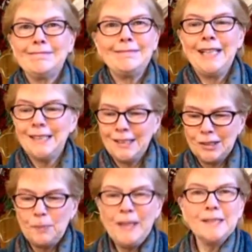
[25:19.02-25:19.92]
the
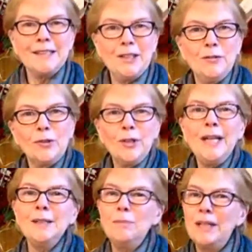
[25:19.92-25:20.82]
space that you've
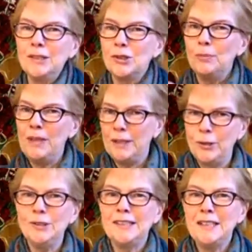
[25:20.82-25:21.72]
created because you're being a
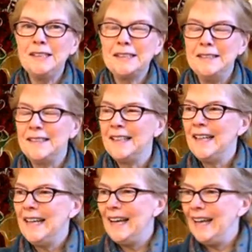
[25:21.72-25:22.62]
good citizen
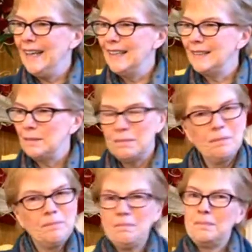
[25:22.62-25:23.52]
and
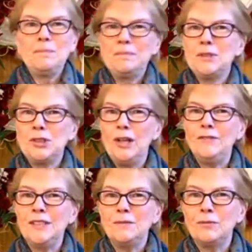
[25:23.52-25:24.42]

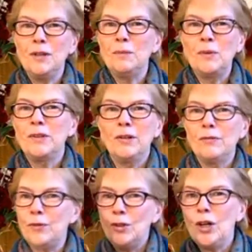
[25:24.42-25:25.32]
shoves in front with their
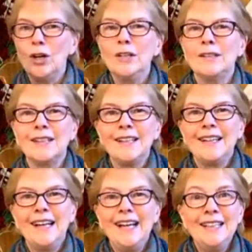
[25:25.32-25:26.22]
full cart
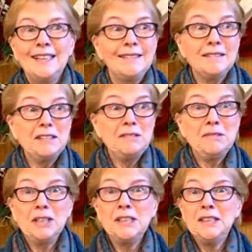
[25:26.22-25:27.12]
and
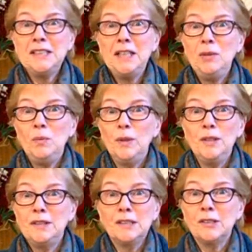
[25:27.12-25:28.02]
doesn't say a
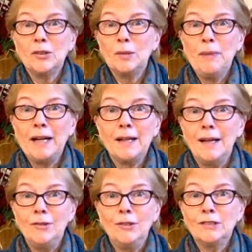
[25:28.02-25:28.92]
word, doesn't look back
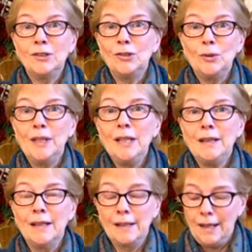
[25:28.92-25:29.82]
at you, doesn't do
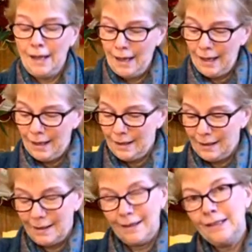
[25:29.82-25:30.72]
anything.
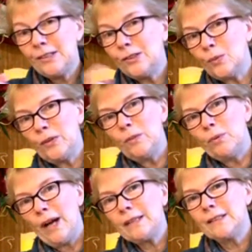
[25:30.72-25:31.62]
And this is where the
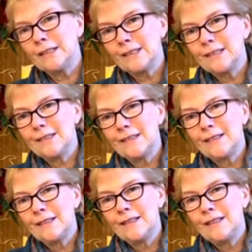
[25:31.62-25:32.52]
practice
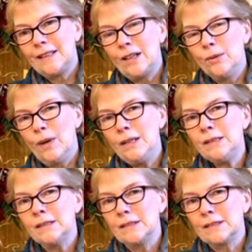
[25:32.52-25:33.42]

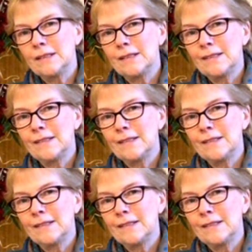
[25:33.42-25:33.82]
arises.